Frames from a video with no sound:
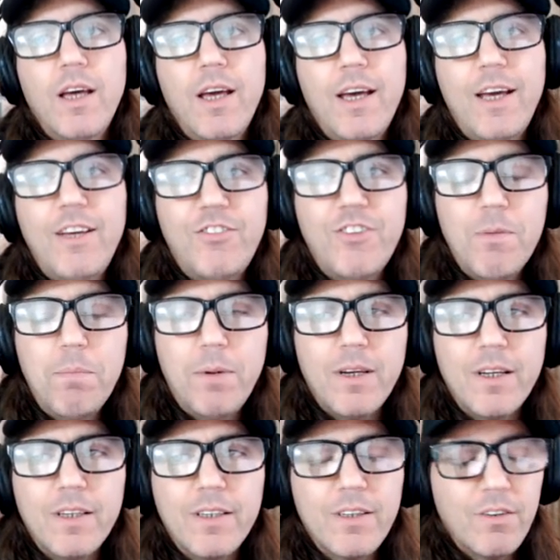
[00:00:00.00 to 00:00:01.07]
he's
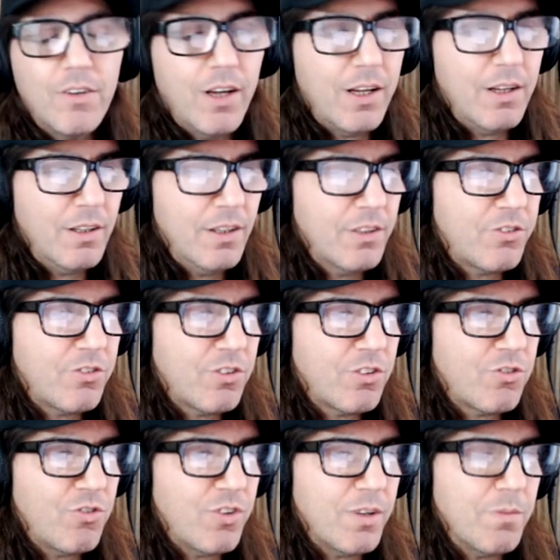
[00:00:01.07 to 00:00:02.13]
impotent. Right? Let's
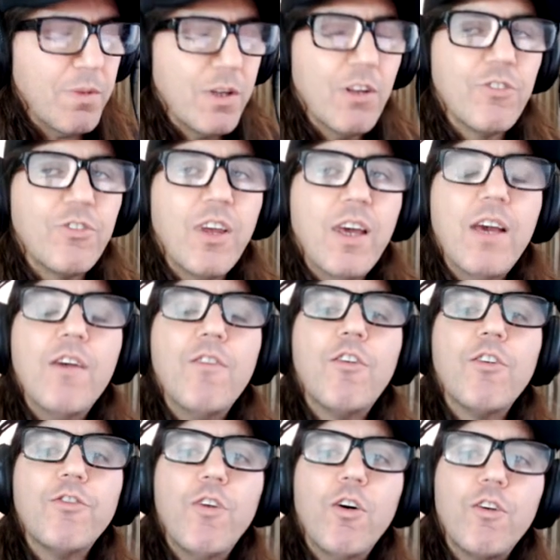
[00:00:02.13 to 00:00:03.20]
just read. Because,
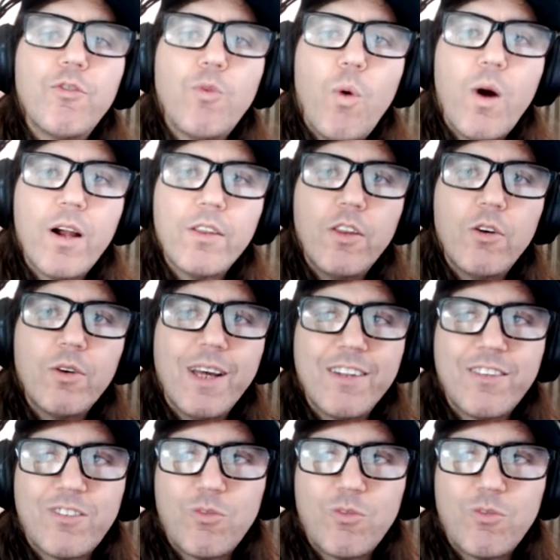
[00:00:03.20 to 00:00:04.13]
first of all, if Guaidó gets